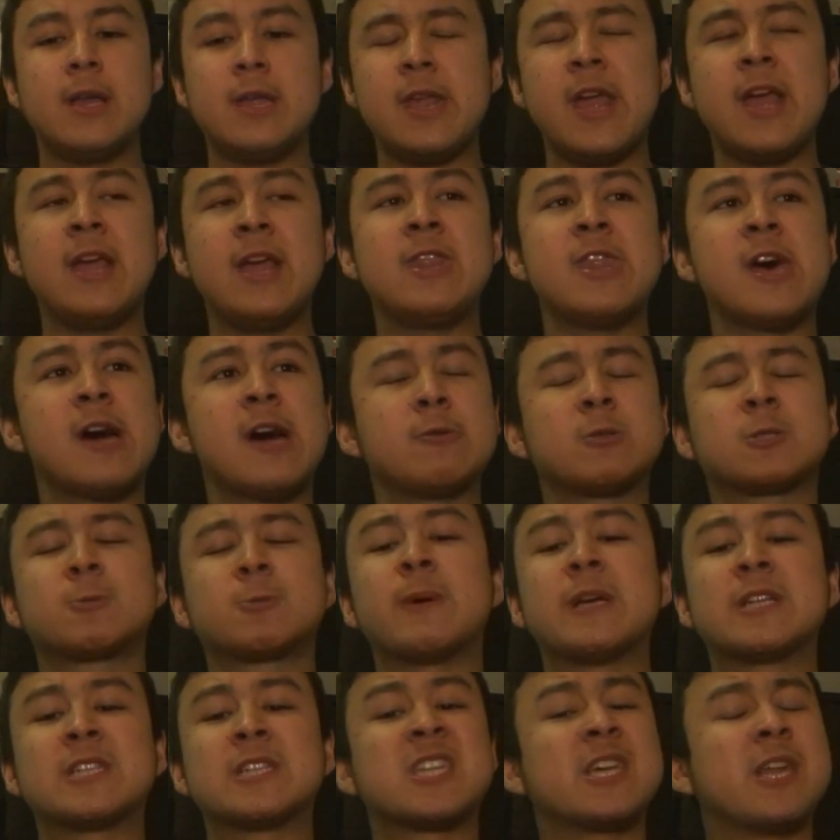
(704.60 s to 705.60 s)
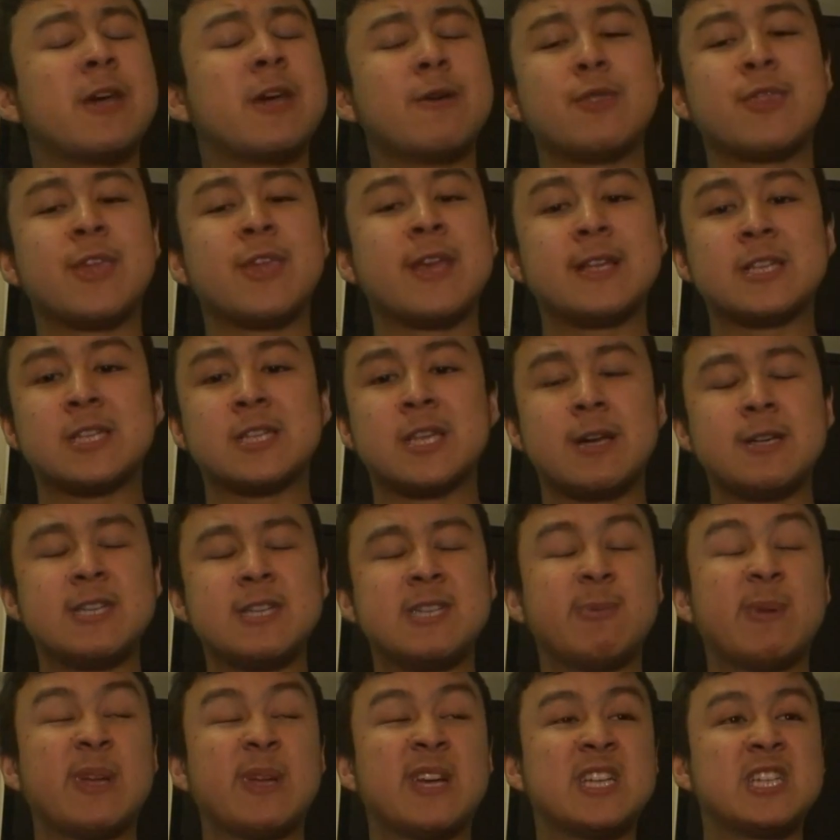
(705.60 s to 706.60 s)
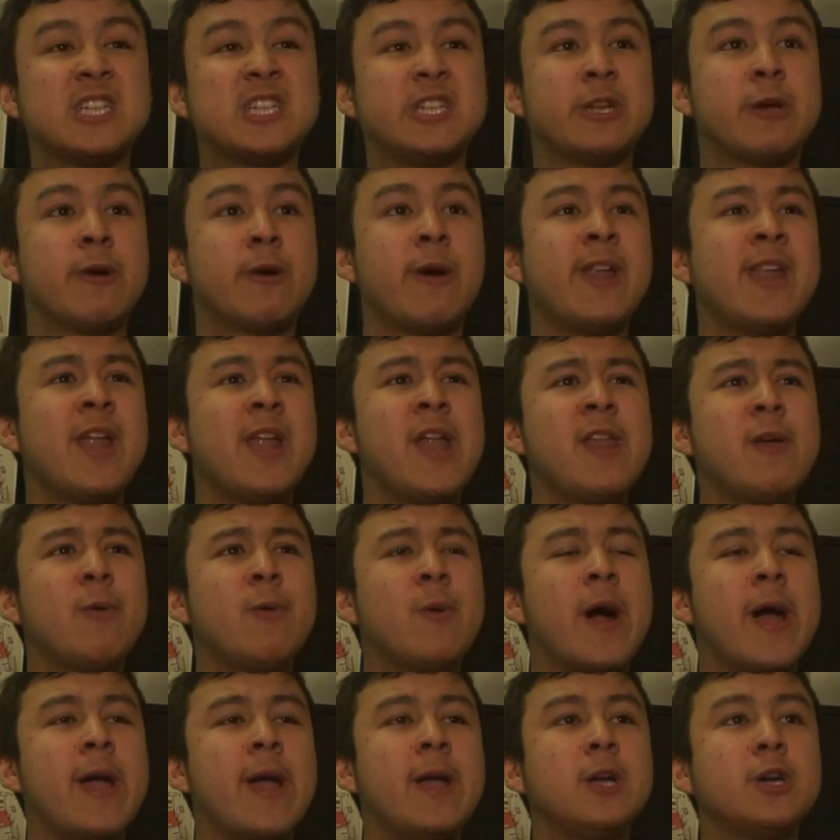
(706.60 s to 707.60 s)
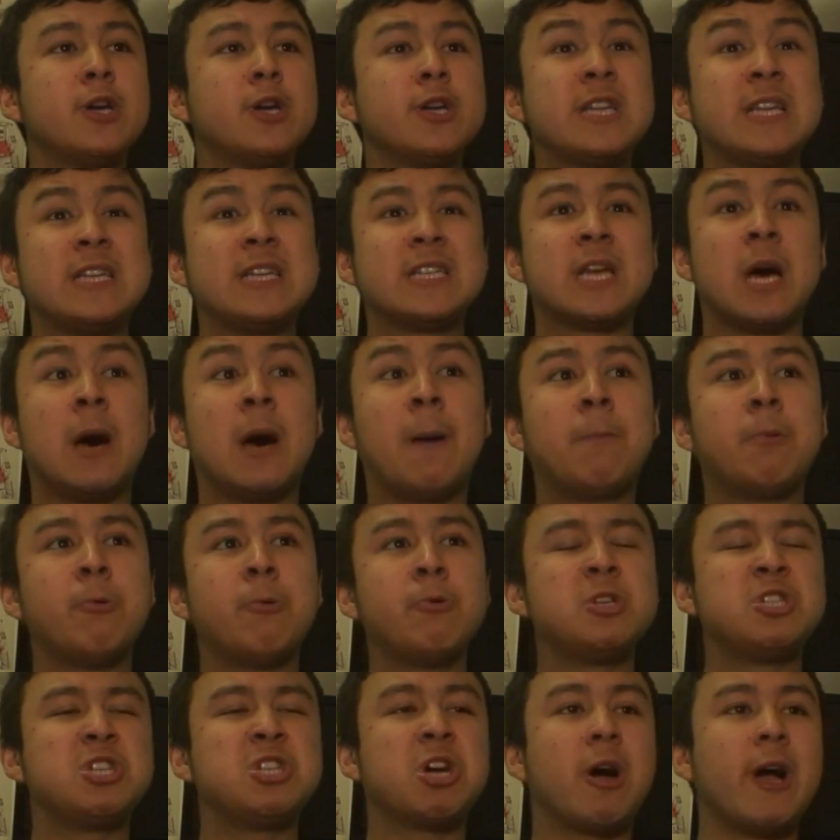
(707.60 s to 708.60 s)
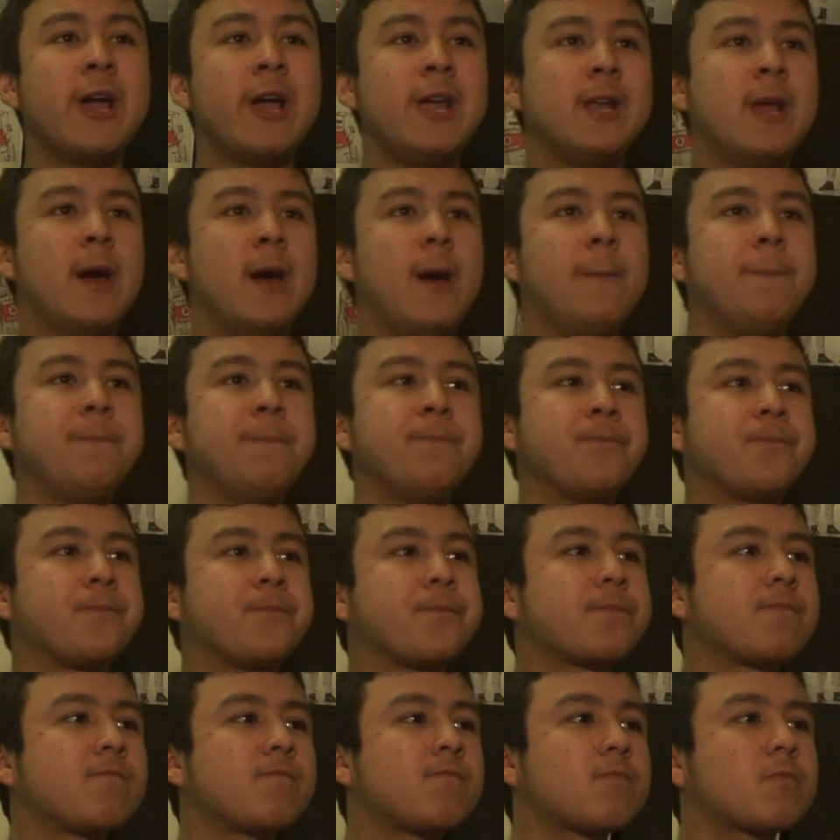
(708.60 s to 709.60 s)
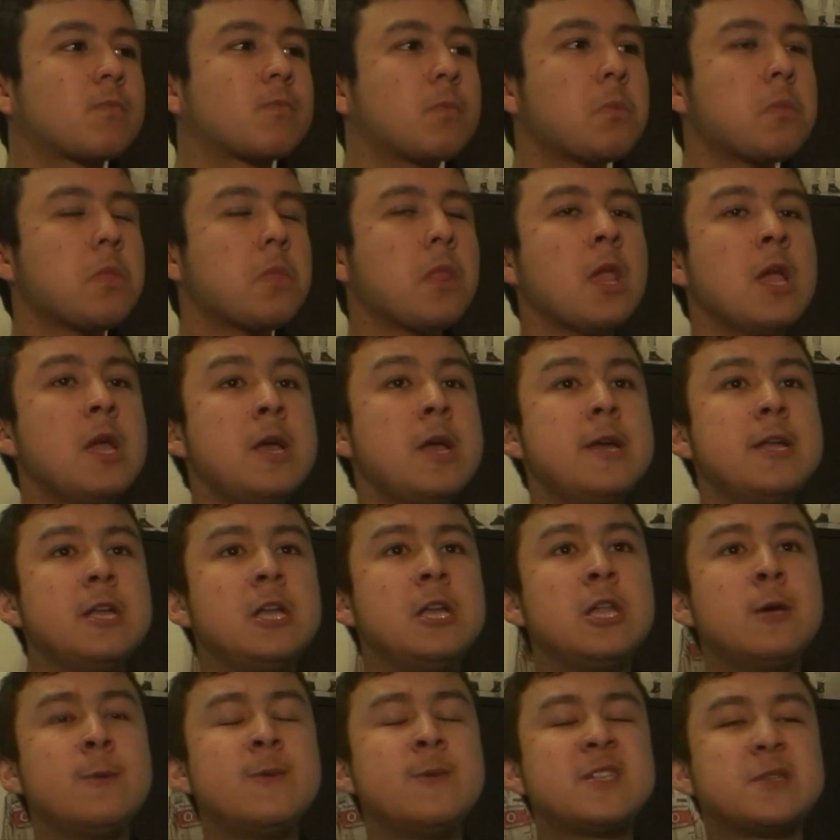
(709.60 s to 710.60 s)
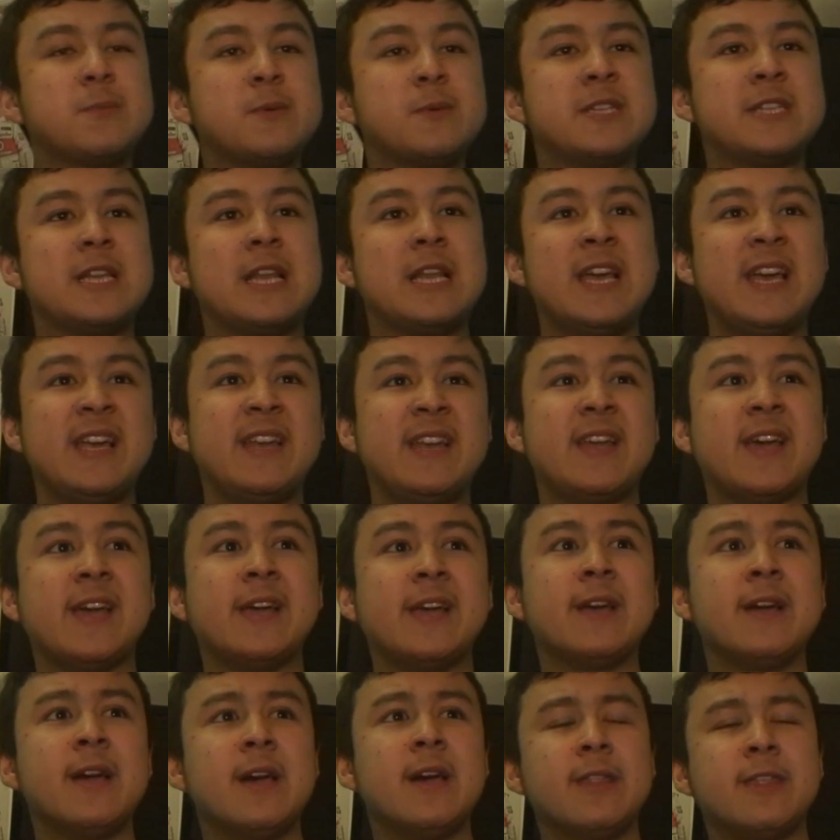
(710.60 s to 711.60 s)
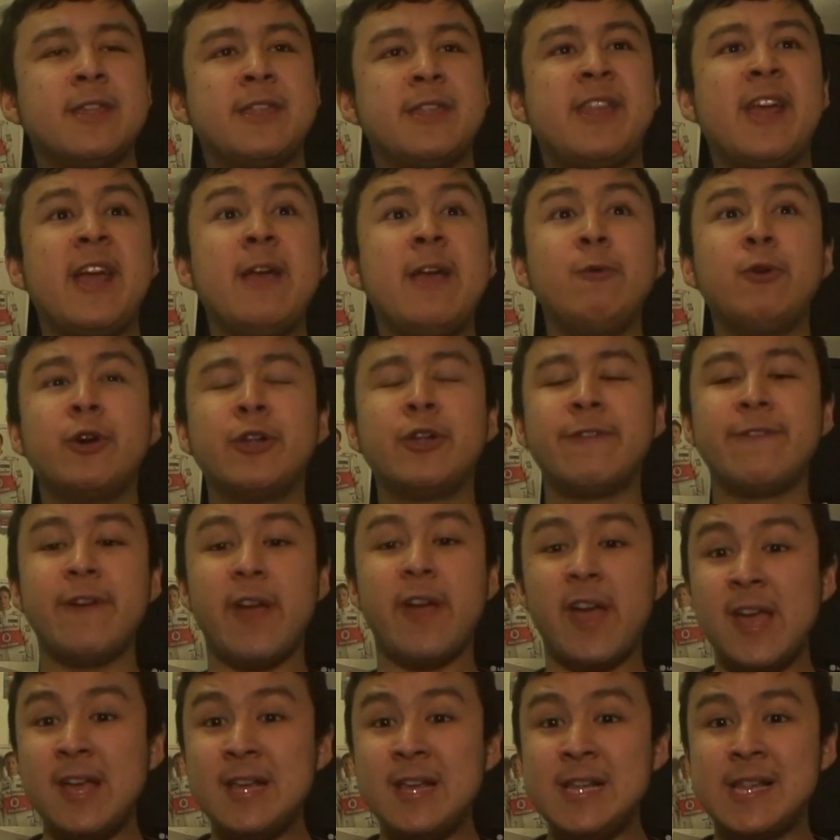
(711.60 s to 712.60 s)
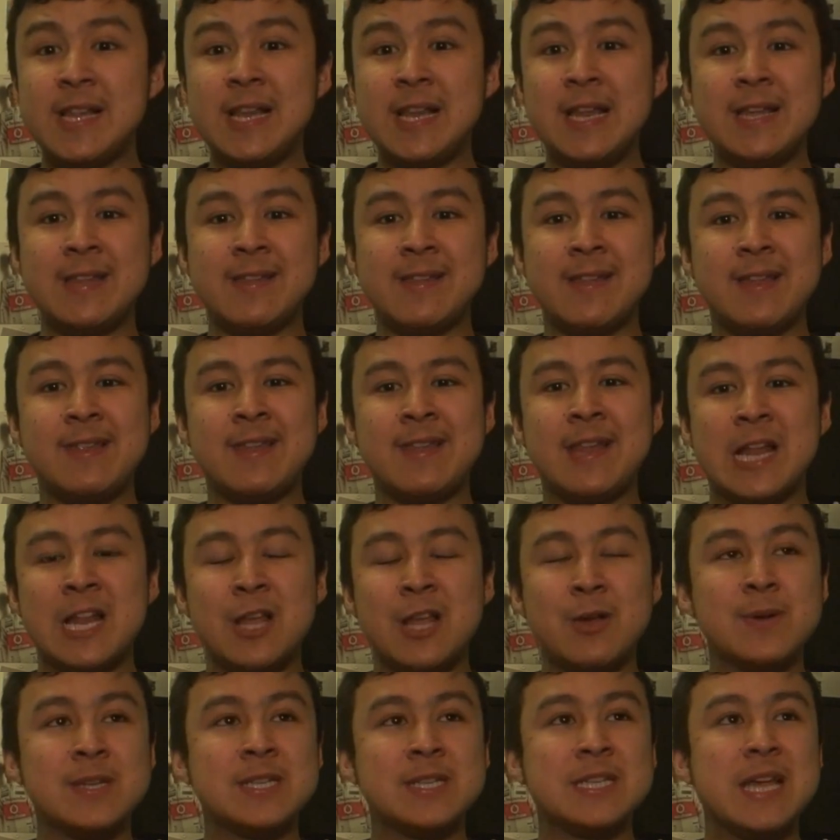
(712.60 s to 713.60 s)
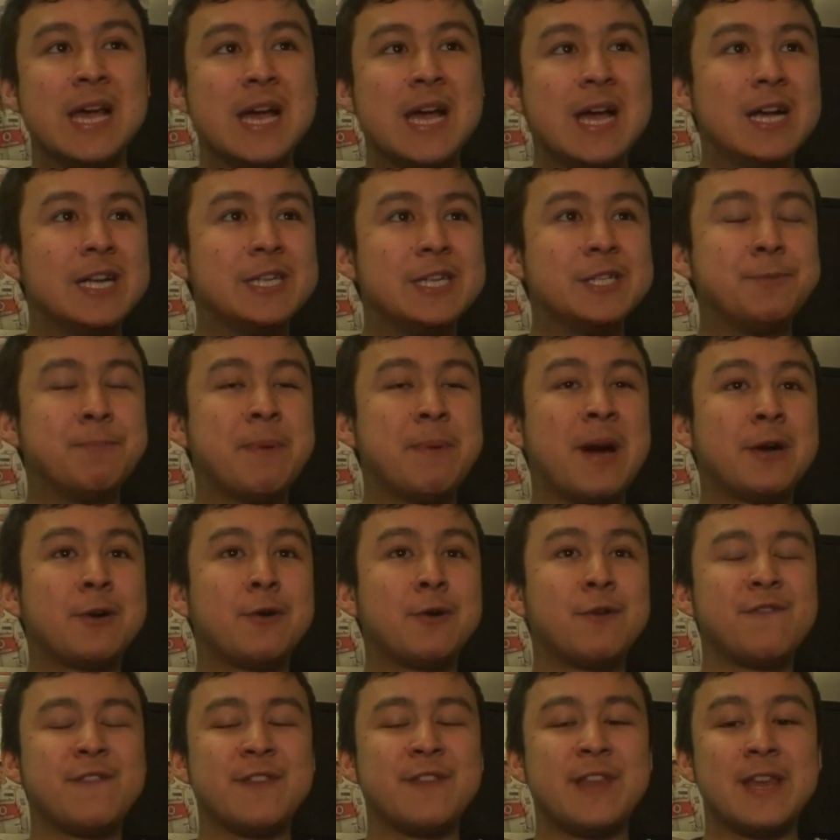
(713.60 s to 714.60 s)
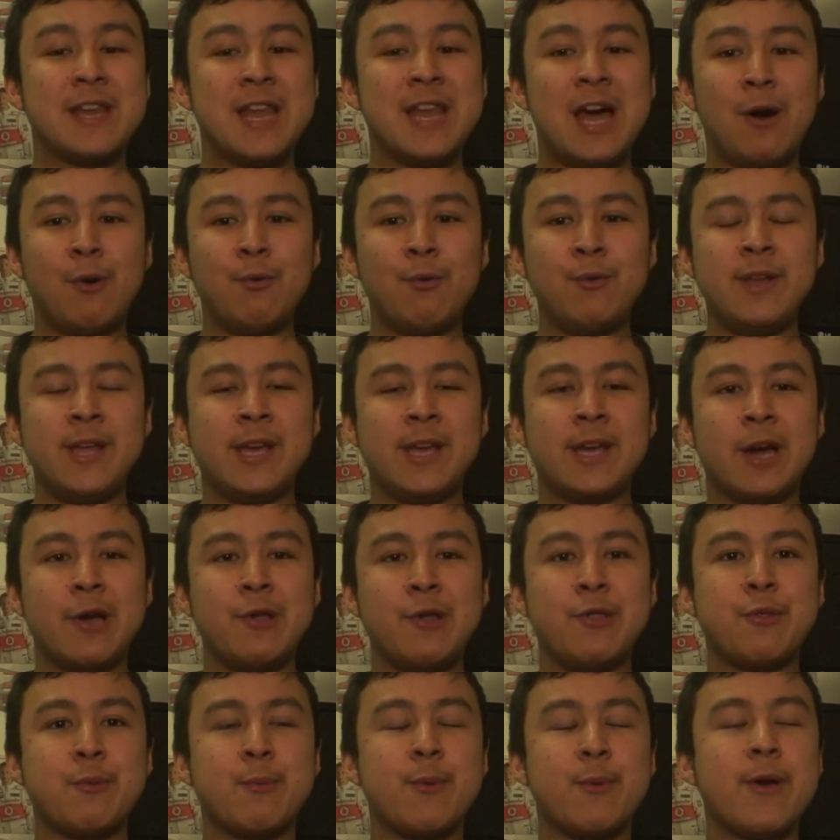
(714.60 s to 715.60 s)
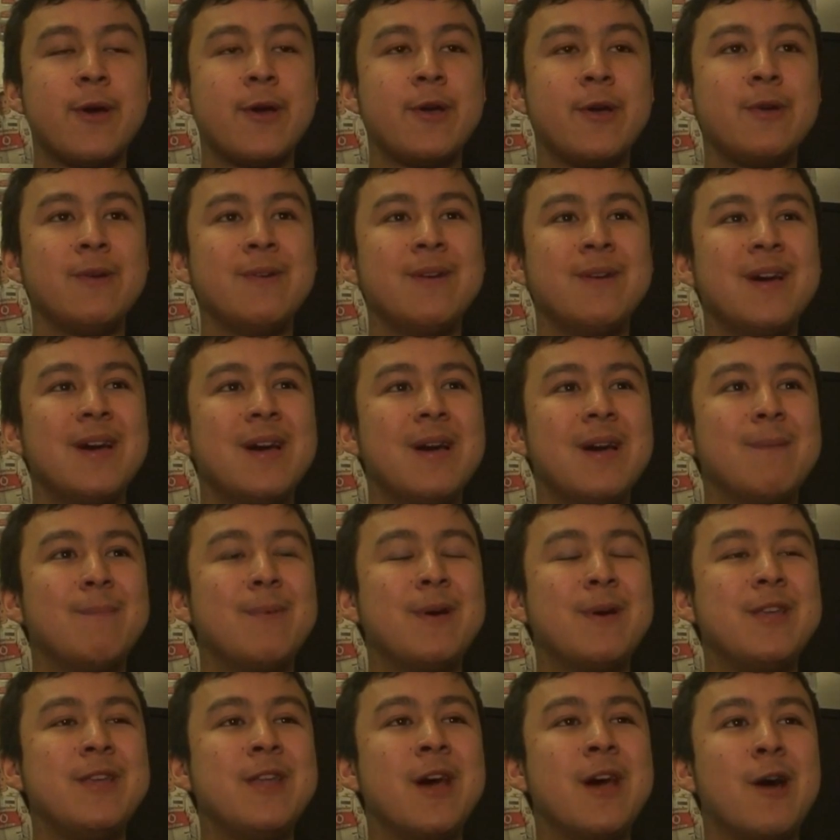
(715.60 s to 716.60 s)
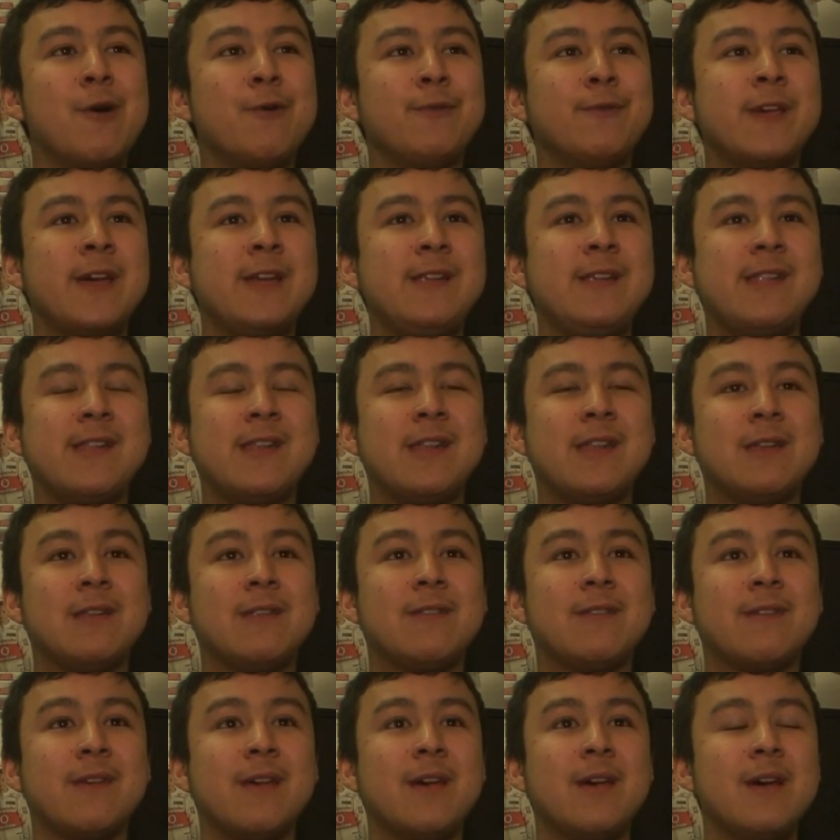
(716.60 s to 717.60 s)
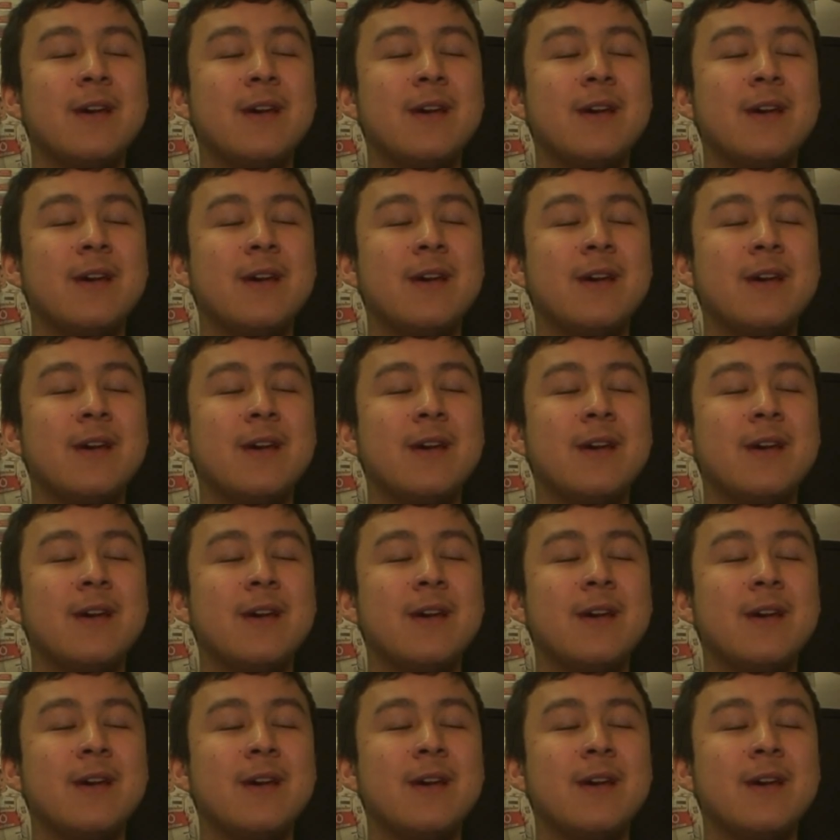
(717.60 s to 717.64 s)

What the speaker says: in that respect, I don't think so, to be honest, And anyway, good example, China. Lewis was leading. The team could have easily said to Lewis to back off and allow Nico through, but no, they didn't.